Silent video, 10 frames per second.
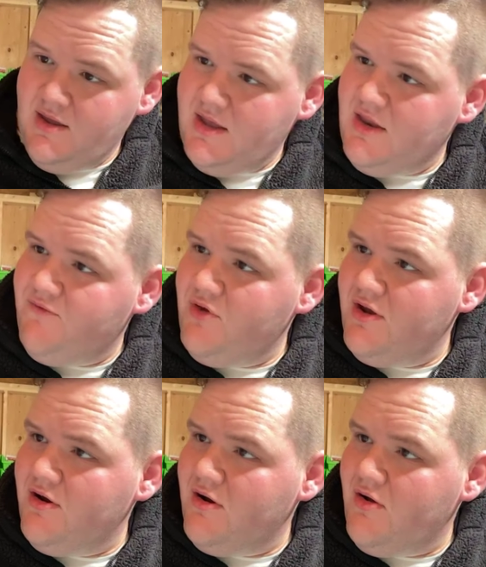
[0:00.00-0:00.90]
And if you
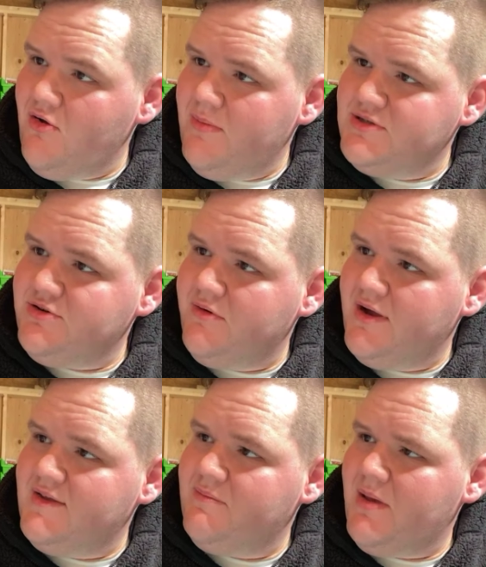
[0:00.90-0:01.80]
hear a whole bunch of
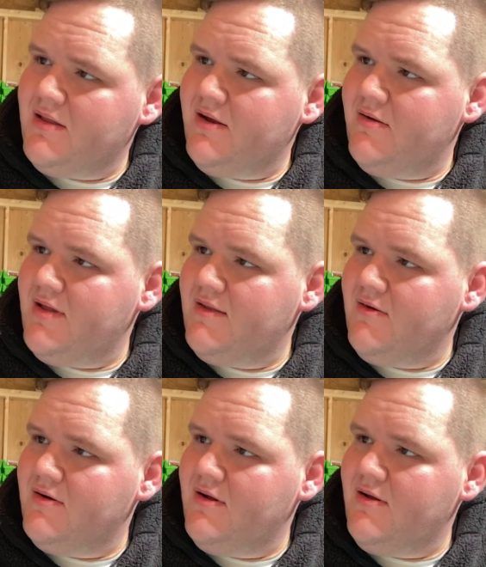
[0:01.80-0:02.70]
ruckus back there, that's
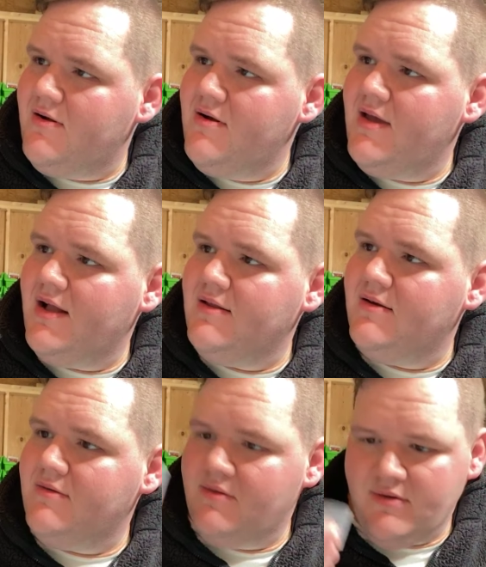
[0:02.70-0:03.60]
our dog
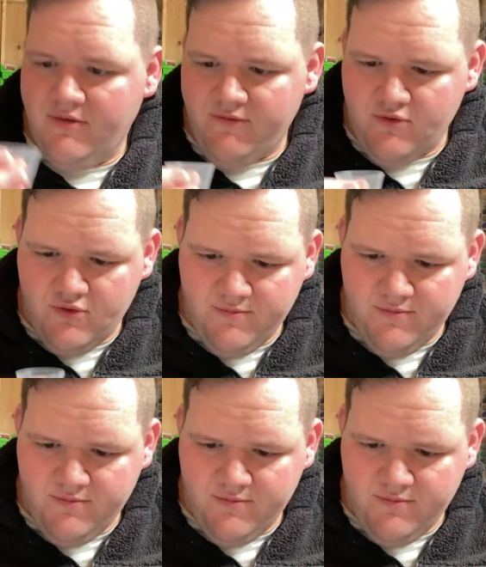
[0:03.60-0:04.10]
acting a fool.